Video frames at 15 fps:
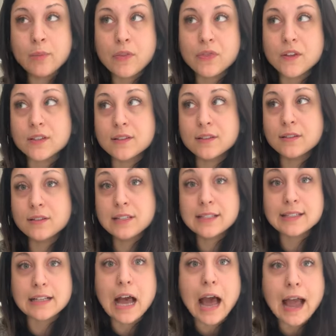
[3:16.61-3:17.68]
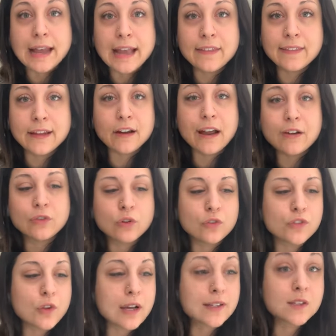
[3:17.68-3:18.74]
but the sky in there, I don't know
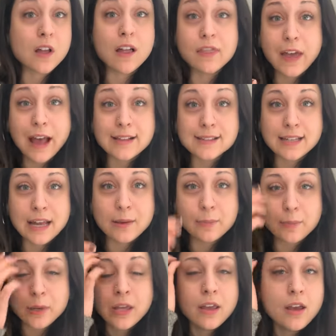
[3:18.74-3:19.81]
if you guys saw that snap